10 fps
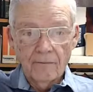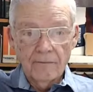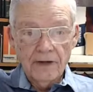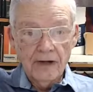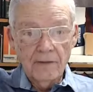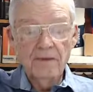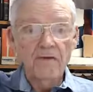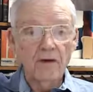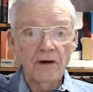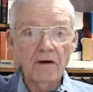The day
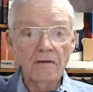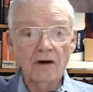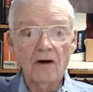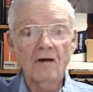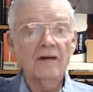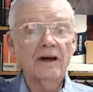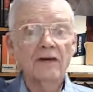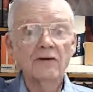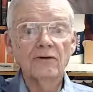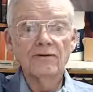before, all that
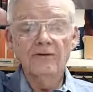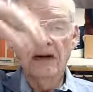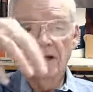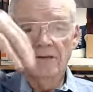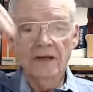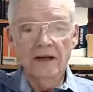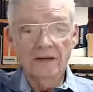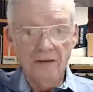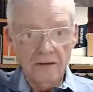huge crowd, they had